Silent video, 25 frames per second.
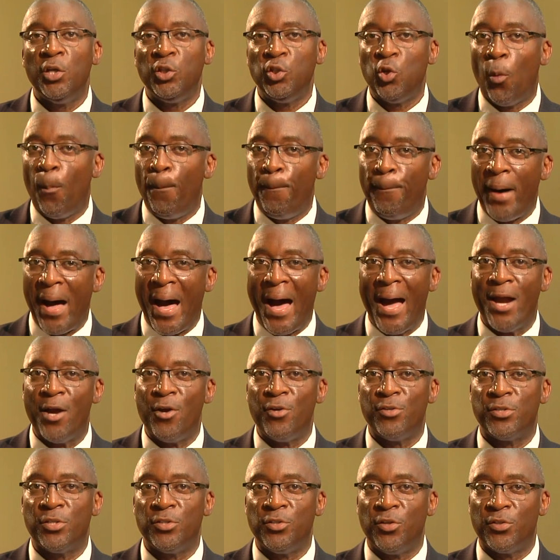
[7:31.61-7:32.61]
Your
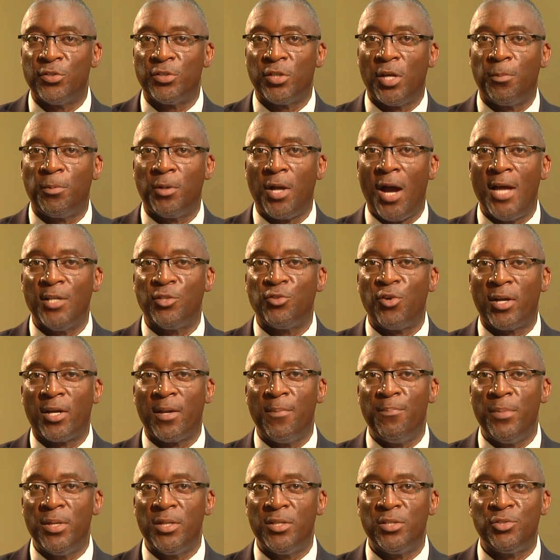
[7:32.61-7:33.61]
buyers and your subcontract
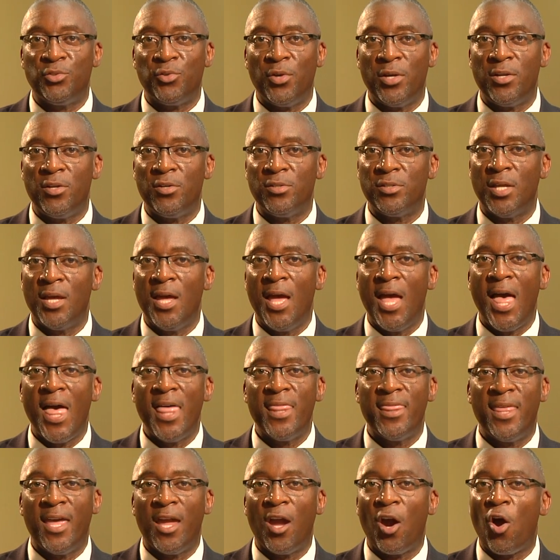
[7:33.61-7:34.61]
administrators,
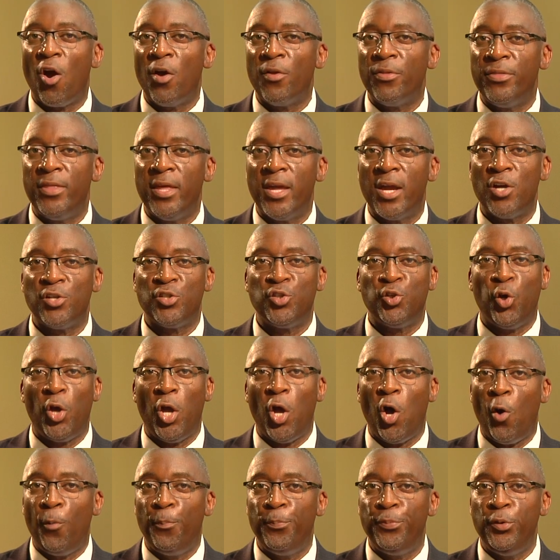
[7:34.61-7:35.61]
they are there to
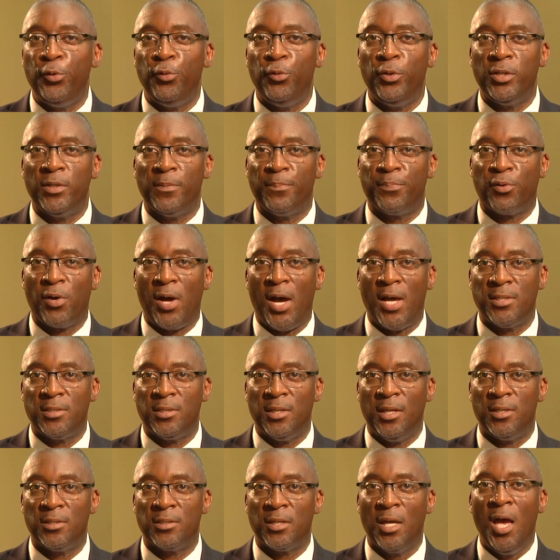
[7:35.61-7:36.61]
help you in the
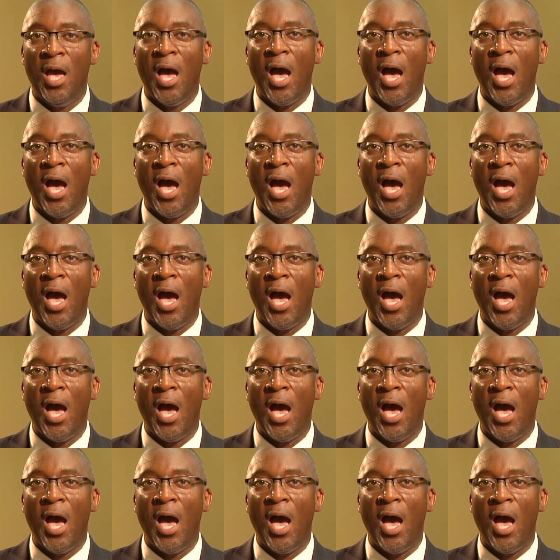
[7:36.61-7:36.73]
process.